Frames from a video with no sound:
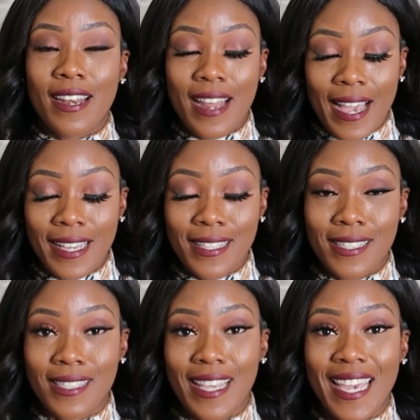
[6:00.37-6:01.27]

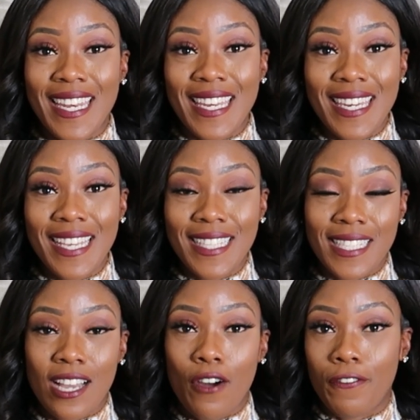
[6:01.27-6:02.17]
nice and
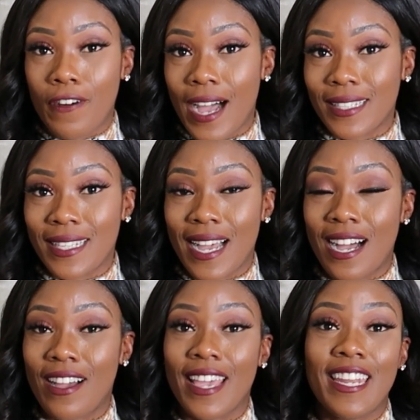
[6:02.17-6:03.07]
neat, are far
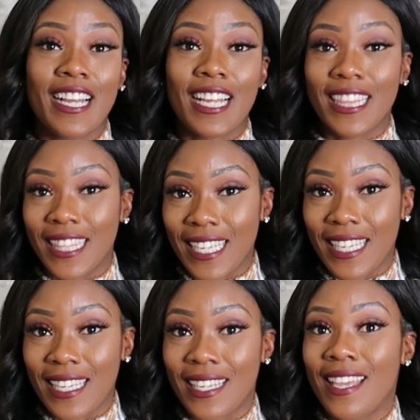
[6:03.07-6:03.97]
down, and they're
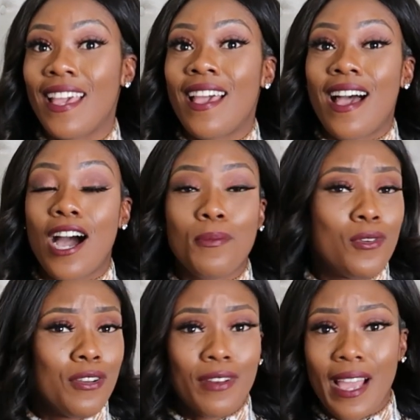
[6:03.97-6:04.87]
clean. You
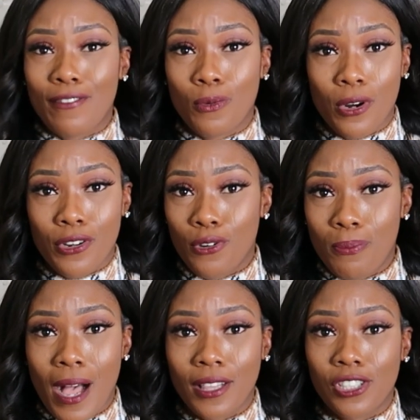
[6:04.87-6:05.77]
don't even have to wear a nail
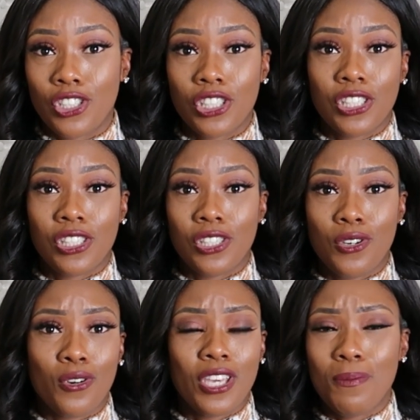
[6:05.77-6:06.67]
polish. Just,
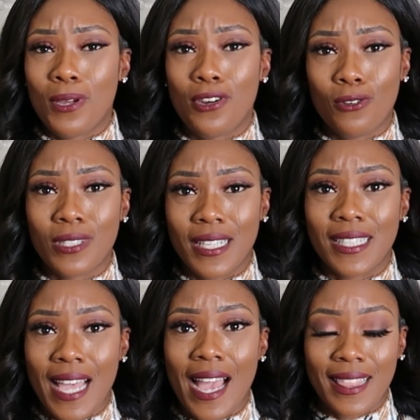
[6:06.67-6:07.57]
you know, keep your nails
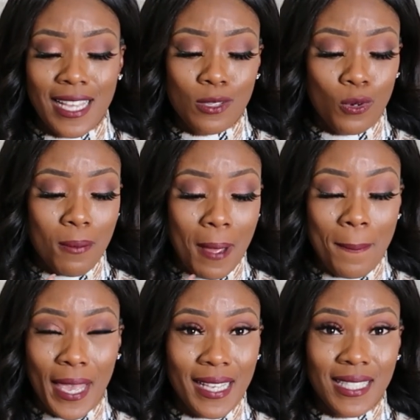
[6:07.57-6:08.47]
intact. That's one of my
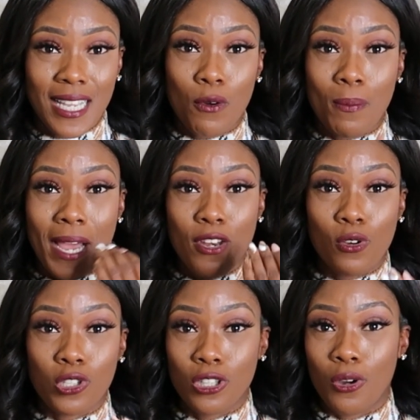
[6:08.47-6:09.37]
biggest things. When my
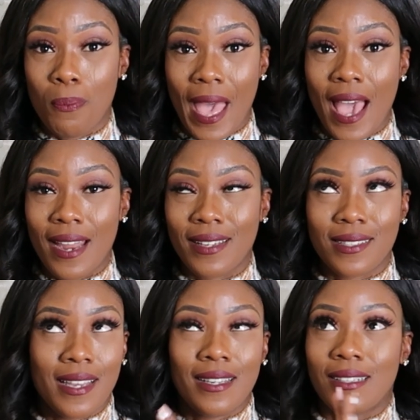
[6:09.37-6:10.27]
nails look bad,
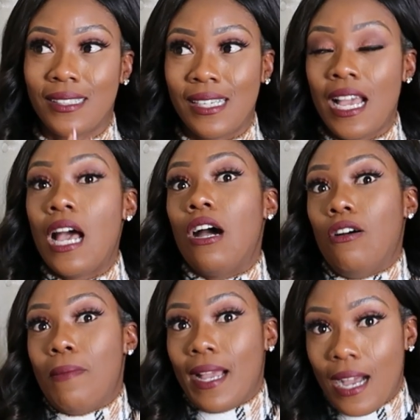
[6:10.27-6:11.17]
it's like,
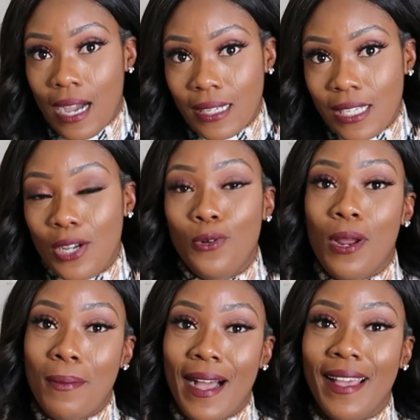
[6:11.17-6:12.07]
oh my God, who
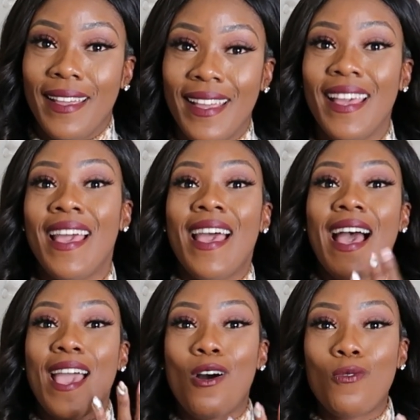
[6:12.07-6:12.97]
am I?
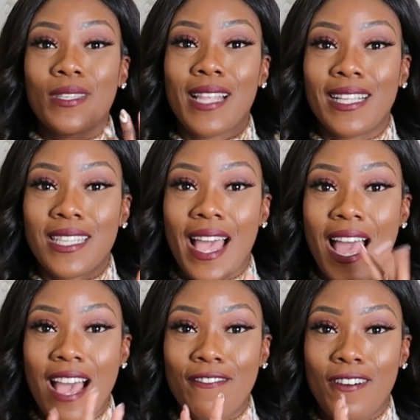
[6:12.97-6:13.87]
I always like to
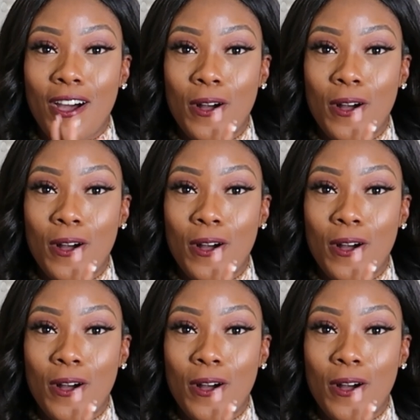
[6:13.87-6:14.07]
have